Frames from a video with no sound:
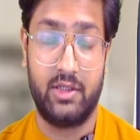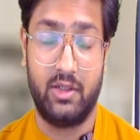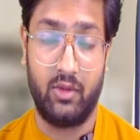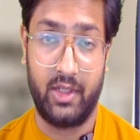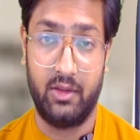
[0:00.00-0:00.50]

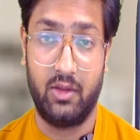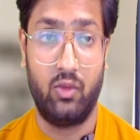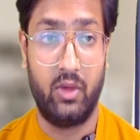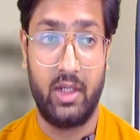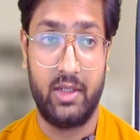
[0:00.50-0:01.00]
Okay, the crude
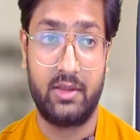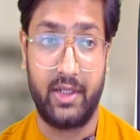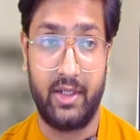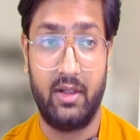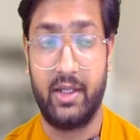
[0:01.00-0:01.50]
oil is
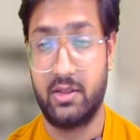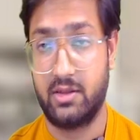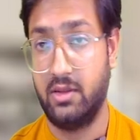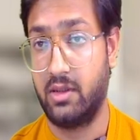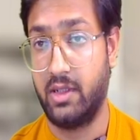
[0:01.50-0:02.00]
traded against
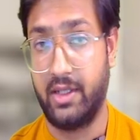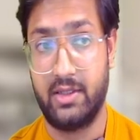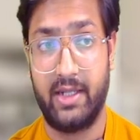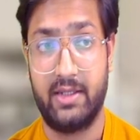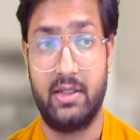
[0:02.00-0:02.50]
the currency,
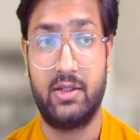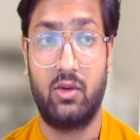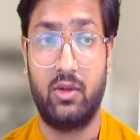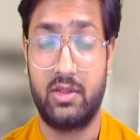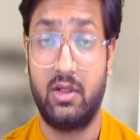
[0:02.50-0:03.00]
hence it is called
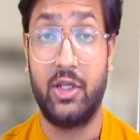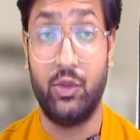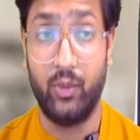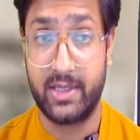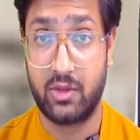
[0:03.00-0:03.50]
as a
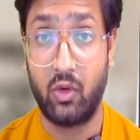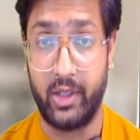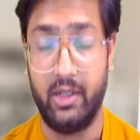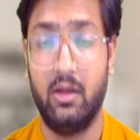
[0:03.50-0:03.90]
US oil.